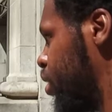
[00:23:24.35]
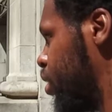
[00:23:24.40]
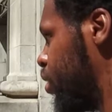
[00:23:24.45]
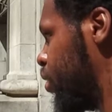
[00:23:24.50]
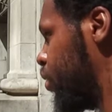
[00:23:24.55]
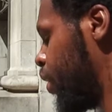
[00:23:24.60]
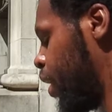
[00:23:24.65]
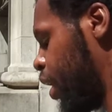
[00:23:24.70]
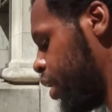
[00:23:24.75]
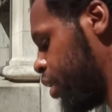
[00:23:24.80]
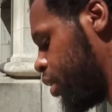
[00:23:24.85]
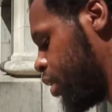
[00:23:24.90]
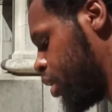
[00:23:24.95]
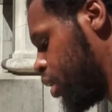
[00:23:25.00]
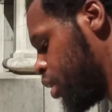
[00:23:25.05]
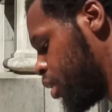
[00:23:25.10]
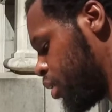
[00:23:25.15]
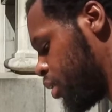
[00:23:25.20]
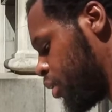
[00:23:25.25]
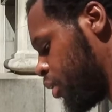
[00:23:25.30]
right?
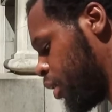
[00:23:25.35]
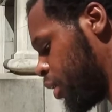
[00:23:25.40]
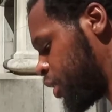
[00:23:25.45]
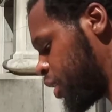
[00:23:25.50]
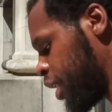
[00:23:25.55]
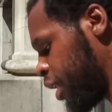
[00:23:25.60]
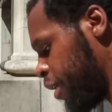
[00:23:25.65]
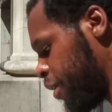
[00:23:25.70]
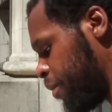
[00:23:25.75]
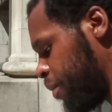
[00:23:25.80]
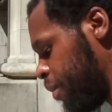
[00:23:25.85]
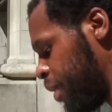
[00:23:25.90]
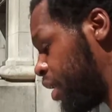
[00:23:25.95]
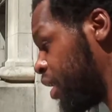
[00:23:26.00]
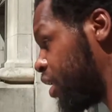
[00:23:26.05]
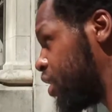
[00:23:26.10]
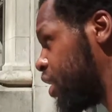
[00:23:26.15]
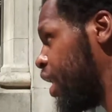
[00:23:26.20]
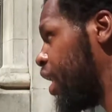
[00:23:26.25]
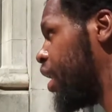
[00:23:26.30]
You know what I'm saying?
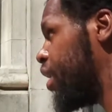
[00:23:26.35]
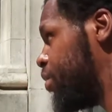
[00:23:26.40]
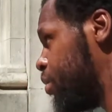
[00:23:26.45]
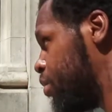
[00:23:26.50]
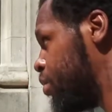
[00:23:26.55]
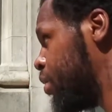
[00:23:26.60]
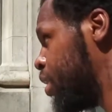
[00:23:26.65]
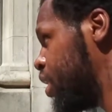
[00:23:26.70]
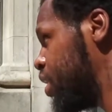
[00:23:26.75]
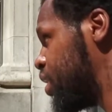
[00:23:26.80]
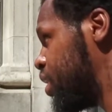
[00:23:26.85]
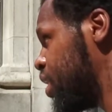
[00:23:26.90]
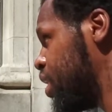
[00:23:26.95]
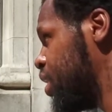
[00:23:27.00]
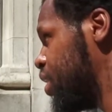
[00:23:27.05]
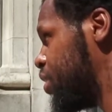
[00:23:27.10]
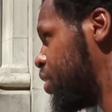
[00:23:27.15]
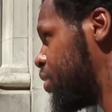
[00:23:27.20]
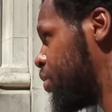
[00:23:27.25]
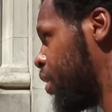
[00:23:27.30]
Because he had many
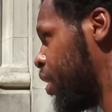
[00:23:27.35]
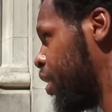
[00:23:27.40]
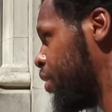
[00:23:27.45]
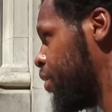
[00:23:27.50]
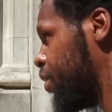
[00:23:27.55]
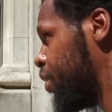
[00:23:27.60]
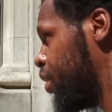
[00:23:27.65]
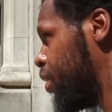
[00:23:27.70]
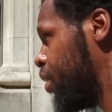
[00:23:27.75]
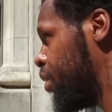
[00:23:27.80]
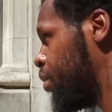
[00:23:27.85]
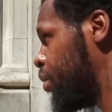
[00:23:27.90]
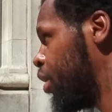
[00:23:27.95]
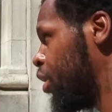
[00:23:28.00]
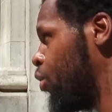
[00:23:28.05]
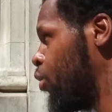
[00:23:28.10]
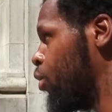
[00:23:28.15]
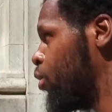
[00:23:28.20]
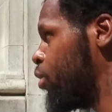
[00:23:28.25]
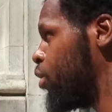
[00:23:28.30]
seeds, right?
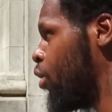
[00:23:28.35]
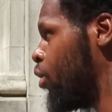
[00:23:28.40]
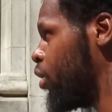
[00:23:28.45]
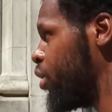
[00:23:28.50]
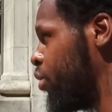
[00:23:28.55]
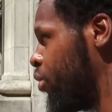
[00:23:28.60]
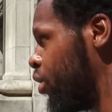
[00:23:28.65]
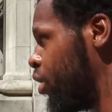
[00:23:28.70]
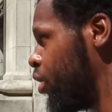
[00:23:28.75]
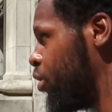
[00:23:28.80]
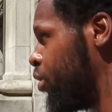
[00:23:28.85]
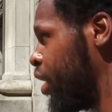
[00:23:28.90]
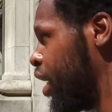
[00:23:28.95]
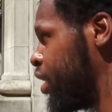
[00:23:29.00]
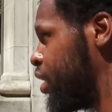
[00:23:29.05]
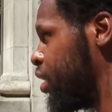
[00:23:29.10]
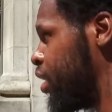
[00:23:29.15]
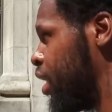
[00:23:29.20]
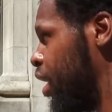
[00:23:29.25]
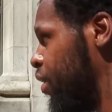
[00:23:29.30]
But who was the only one who
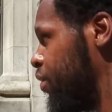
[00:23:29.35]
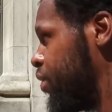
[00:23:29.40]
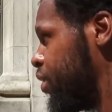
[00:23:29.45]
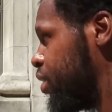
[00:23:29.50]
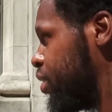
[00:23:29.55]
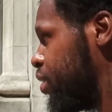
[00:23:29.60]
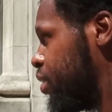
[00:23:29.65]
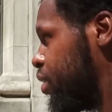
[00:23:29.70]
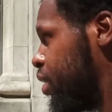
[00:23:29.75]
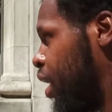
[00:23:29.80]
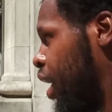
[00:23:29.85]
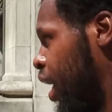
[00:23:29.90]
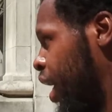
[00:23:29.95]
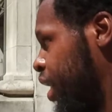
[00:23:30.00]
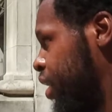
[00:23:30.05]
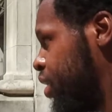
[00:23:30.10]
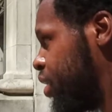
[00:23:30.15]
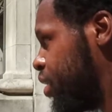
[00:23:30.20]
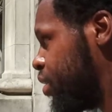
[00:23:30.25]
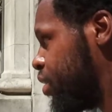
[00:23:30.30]
got the covenant?
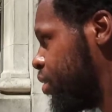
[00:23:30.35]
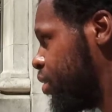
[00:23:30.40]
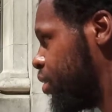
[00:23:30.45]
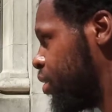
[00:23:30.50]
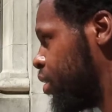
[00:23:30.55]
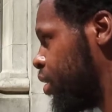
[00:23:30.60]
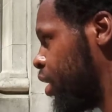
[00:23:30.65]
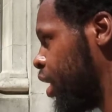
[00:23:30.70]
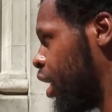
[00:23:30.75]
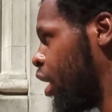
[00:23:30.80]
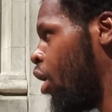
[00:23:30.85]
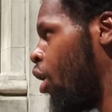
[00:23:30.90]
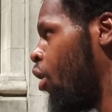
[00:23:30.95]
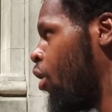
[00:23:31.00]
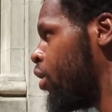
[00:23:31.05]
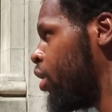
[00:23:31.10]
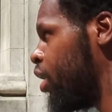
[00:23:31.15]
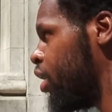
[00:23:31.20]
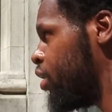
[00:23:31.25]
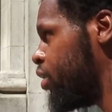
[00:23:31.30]
Isaac. And
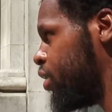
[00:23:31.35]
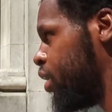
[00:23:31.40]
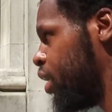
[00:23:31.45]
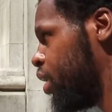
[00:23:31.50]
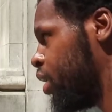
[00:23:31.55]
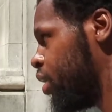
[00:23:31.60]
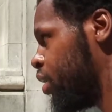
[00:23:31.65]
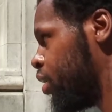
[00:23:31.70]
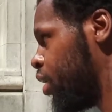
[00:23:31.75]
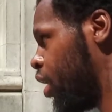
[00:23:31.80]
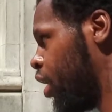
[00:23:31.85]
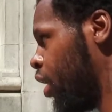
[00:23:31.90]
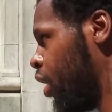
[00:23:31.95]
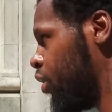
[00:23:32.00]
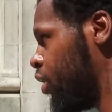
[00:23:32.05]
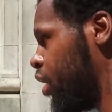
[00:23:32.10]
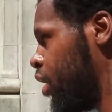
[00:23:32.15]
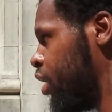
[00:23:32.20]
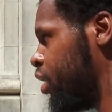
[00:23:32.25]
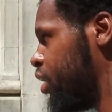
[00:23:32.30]
all
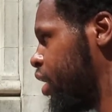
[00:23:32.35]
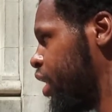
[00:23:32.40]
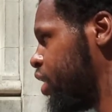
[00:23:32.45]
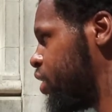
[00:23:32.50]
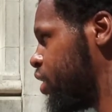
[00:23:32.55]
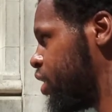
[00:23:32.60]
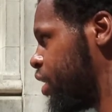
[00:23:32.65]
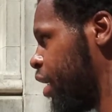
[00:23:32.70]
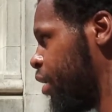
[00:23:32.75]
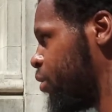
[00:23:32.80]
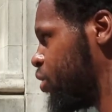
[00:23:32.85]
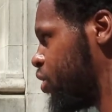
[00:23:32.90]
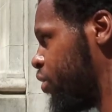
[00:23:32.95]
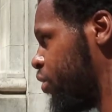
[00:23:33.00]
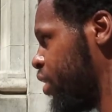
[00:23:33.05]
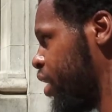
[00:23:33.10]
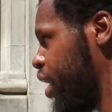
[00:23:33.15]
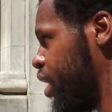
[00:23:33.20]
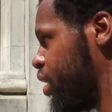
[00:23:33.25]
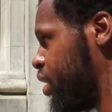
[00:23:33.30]
the other nations that was
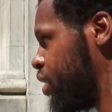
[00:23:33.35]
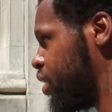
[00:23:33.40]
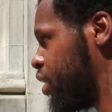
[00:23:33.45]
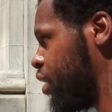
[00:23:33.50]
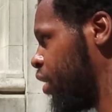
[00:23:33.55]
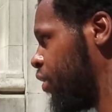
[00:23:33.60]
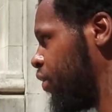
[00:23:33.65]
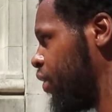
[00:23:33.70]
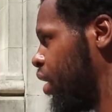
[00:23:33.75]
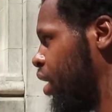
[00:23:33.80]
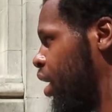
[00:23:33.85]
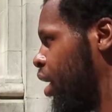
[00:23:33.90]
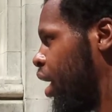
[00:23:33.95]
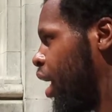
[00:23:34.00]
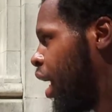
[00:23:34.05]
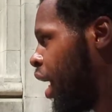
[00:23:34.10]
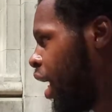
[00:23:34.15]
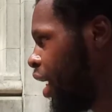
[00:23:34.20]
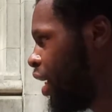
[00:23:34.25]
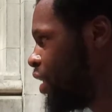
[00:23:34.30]
created and stuff,
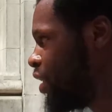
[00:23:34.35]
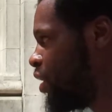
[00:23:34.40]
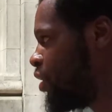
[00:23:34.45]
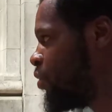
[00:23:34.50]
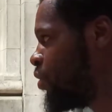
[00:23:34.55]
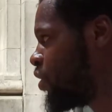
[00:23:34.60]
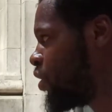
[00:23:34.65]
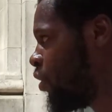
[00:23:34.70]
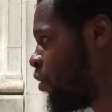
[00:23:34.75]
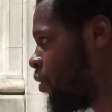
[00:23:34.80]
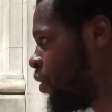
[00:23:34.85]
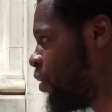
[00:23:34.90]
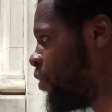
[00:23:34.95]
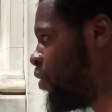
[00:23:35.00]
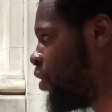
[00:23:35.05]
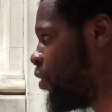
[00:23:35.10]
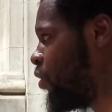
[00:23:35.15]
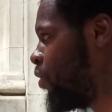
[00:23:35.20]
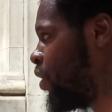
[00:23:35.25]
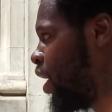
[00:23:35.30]
Isaac was the only
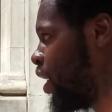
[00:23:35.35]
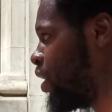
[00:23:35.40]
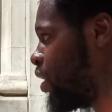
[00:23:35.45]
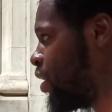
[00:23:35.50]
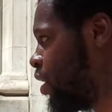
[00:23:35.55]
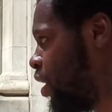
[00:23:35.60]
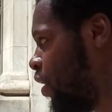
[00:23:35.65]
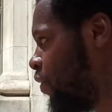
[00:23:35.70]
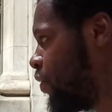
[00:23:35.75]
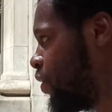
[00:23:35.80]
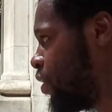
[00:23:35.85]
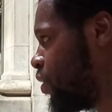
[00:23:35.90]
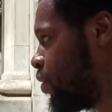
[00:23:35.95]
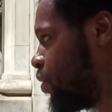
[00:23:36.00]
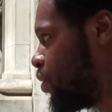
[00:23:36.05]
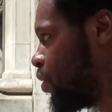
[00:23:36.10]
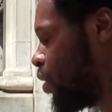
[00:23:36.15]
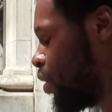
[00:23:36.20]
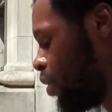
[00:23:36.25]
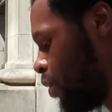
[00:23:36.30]
one who got the covenant,
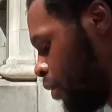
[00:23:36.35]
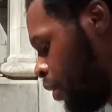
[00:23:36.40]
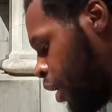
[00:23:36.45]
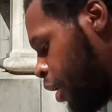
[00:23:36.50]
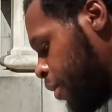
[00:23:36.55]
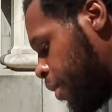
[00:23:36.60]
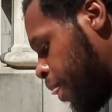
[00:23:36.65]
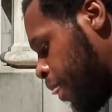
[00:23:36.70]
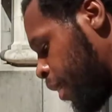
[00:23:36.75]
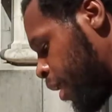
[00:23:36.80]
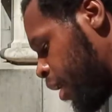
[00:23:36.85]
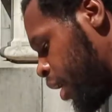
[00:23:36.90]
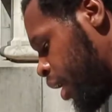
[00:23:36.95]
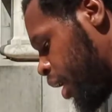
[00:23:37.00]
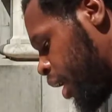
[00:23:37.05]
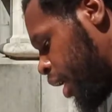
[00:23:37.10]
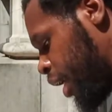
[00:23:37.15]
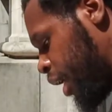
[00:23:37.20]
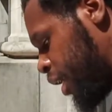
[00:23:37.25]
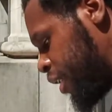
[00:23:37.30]
right?
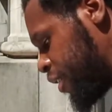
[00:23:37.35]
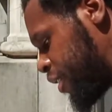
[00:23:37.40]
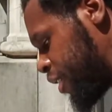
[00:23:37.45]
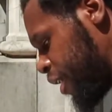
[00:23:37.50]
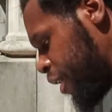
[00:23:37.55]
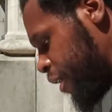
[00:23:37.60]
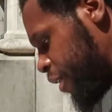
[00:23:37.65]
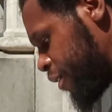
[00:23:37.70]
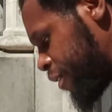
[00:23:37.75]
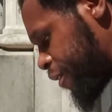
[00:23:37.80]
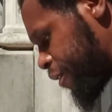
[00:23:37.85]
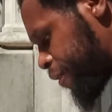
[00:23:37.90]
And it says